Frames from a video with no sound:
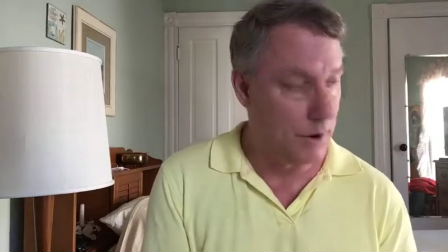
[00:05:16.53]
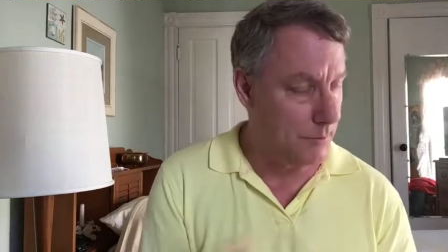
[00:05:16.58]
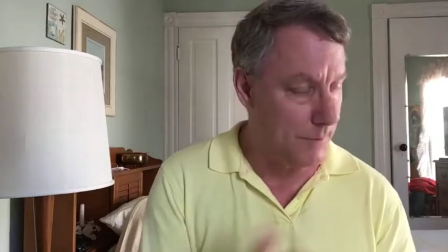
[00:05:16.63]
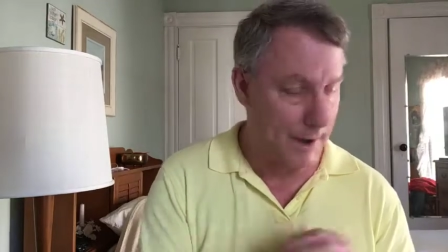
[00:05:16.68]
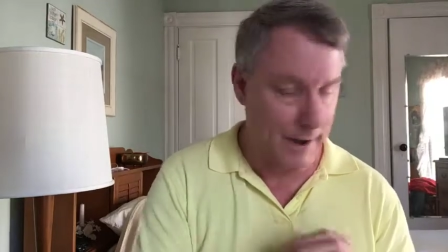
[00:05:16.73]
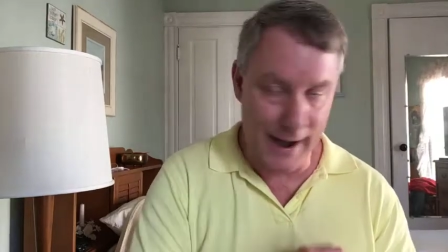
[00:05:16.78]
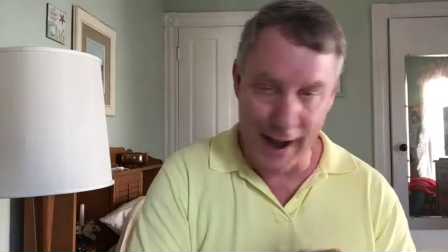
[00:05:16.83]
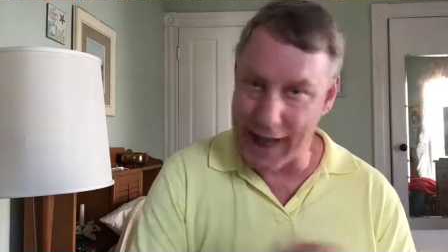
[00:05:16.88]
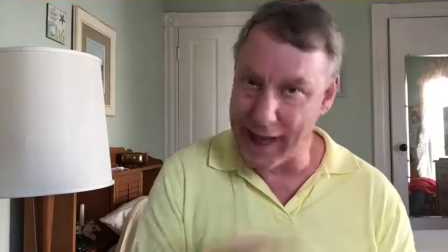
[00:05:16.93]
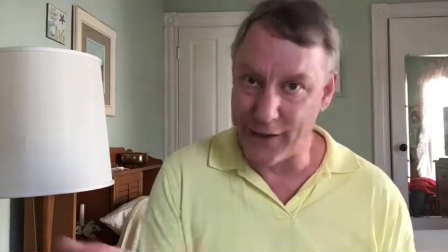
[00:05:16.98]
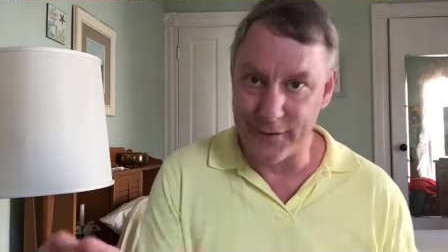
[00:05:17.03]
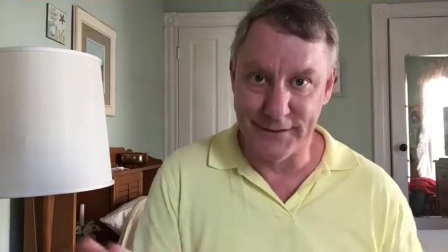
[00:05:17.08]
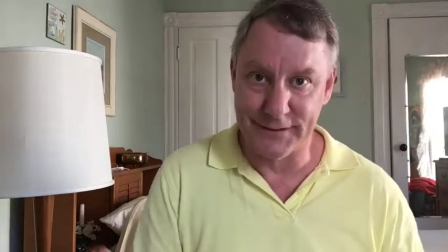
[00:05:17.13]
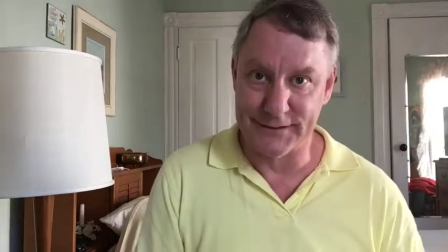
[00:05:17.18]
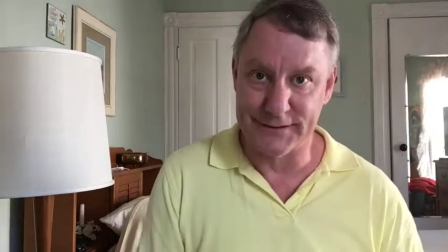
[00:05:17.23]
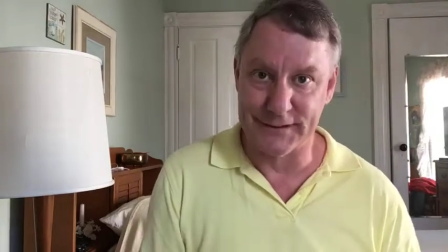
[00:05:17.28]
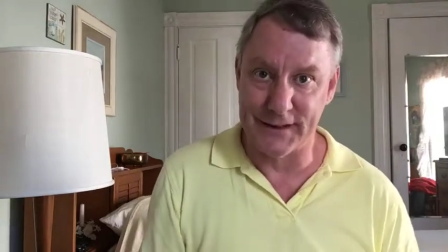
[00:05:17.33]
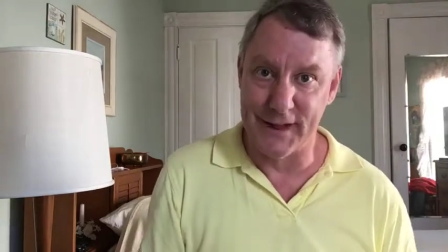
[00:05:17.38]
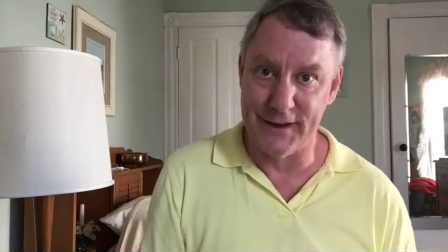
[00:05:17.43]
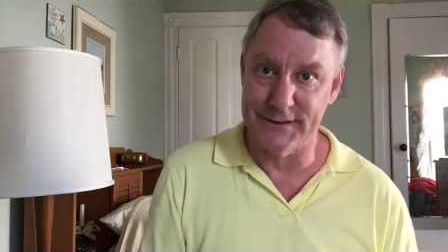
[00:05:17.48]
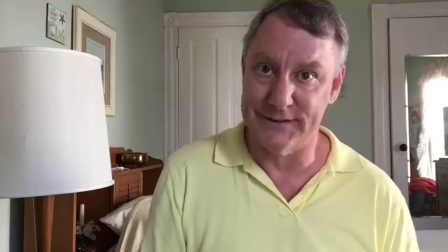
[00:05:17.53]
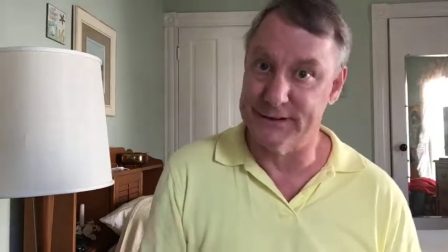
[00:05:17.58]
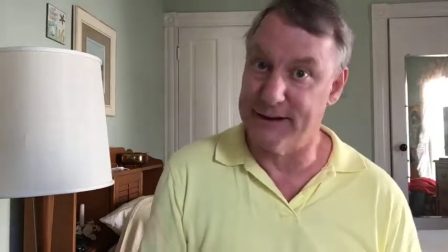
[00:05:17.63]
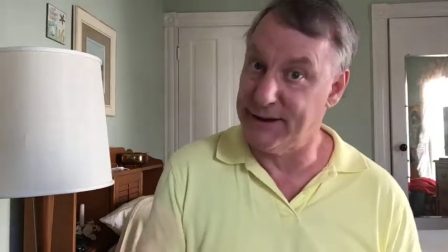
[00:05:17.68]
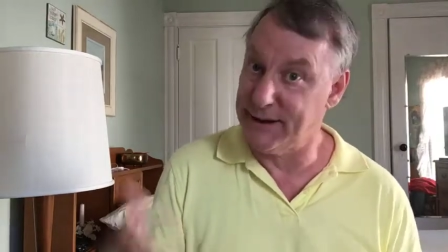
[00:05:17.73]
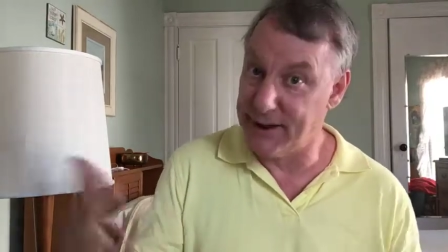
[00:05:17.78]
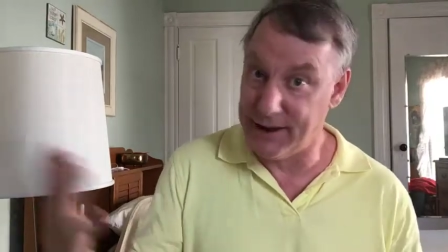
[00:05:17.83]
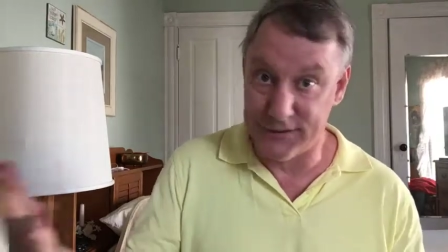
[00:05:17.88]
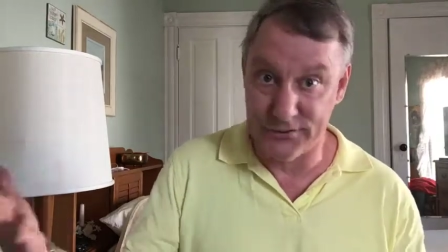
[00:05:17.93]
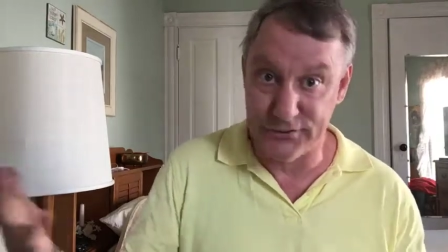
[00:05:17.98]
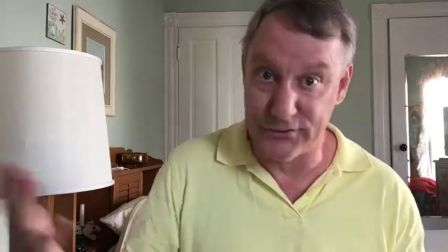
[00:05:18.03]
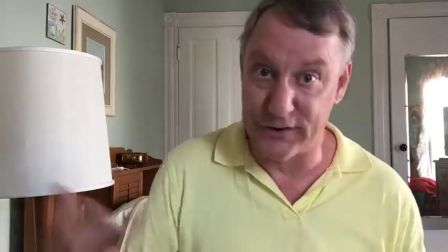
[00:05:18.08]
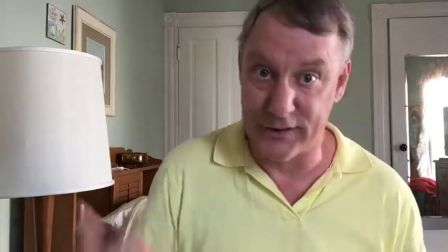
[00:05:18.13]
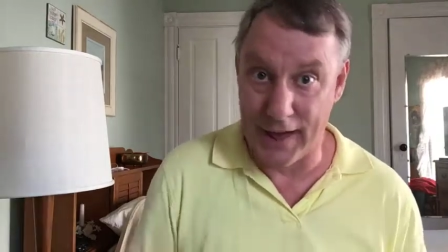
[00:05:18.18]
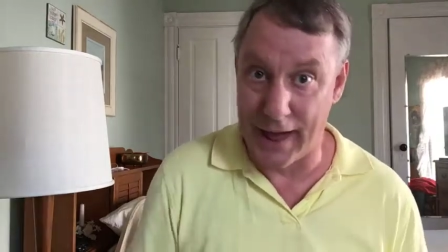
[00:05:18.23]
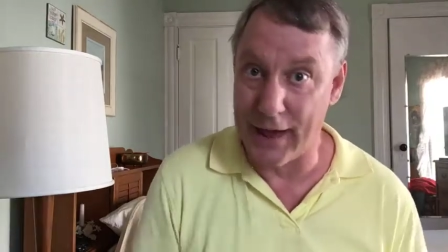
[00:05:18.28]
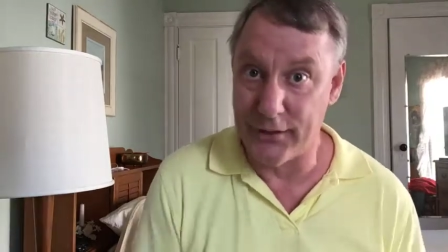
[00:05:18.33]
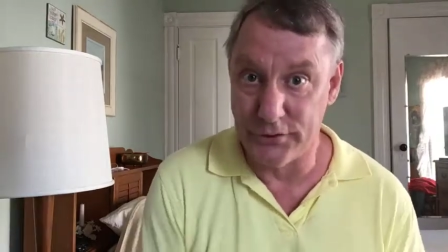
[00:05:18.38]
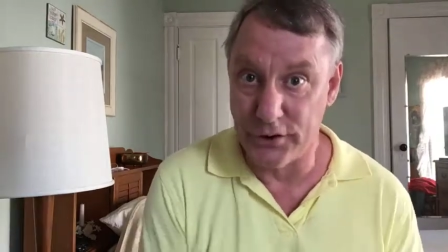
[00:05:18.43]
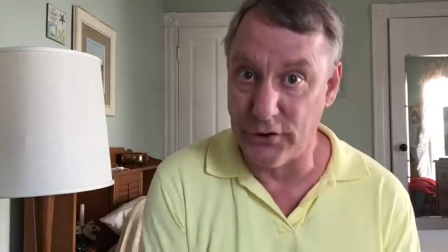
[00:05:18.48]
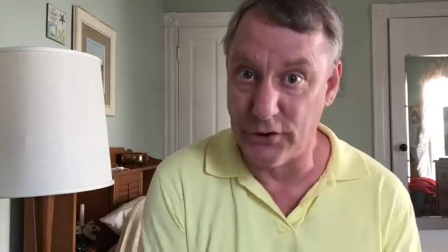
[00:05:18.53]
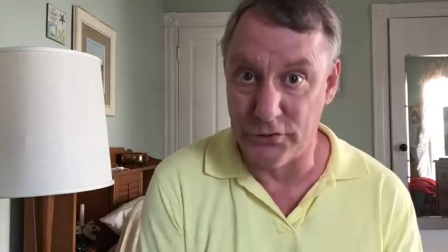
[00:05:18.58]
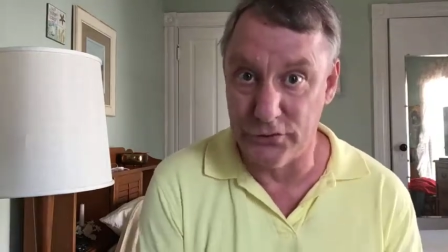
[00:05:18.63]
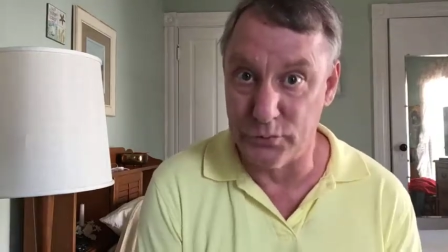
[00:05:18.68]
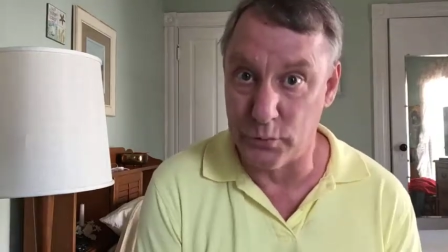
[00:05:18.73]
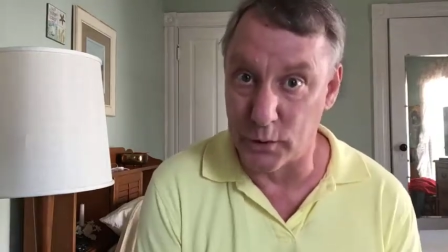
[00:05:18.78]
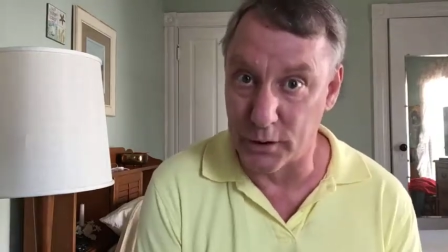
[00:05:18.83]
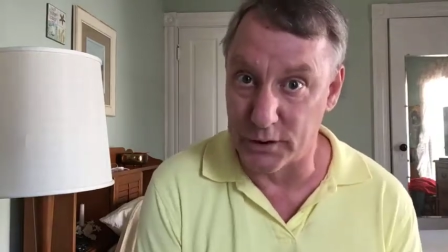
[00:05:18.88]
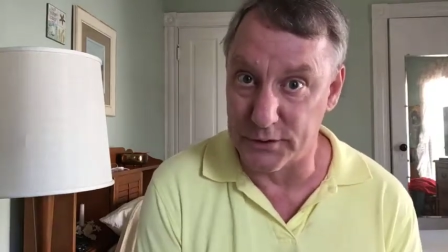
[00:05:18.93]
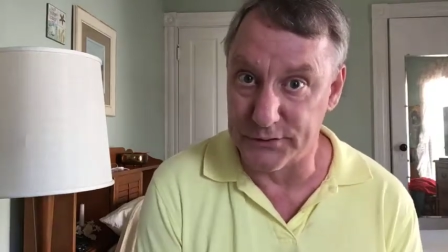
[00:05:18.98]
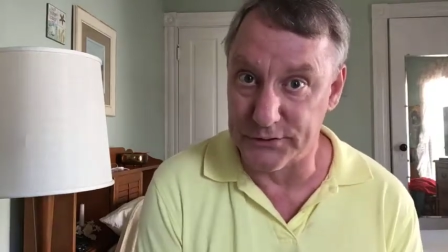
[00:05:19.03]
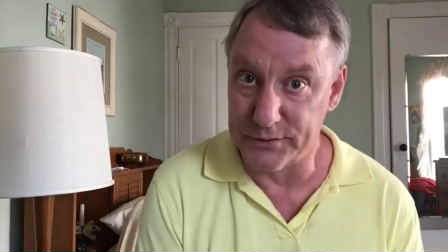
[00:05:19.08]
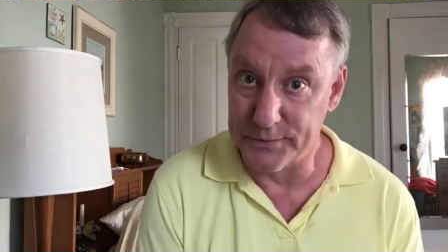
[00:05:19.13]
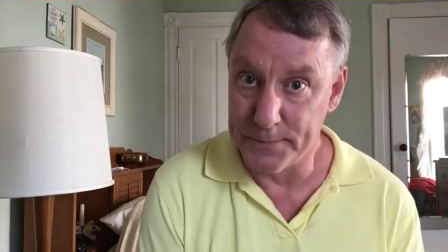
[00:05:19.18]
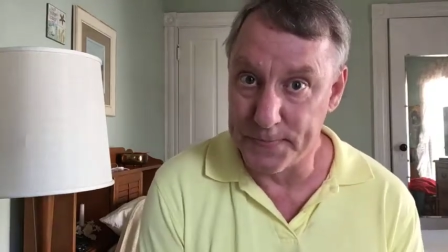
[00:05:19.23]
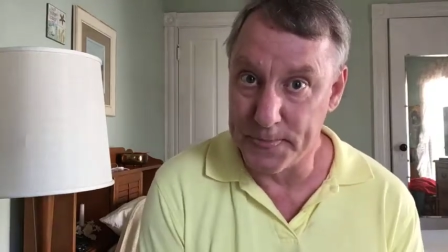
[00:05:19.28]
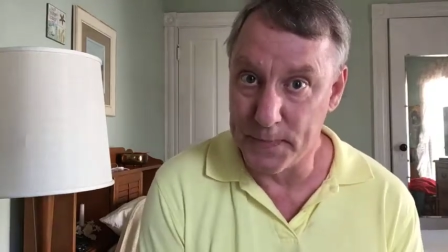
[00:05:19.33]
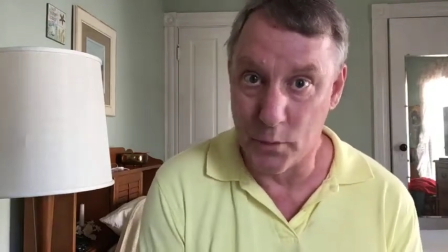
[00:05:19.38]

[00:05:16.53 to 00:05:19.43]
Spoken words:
no matter how you slice it, is how you use words,